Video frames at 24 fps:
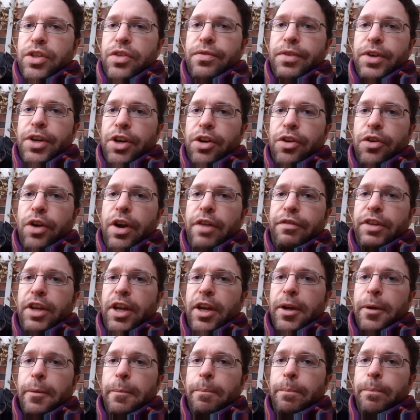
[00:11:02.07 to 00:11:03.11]
for your
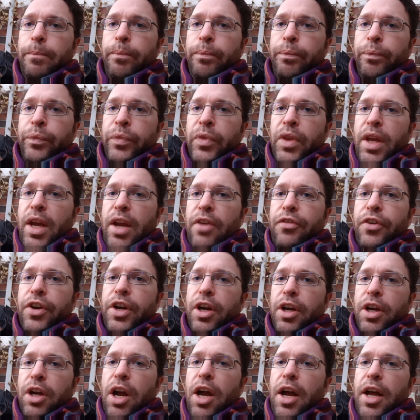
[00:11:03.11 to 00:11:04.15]
grifting and for
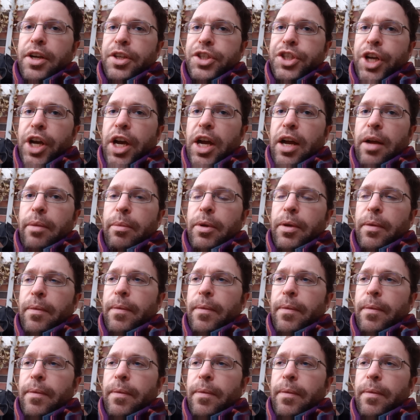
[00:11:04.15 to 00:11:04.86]
your con job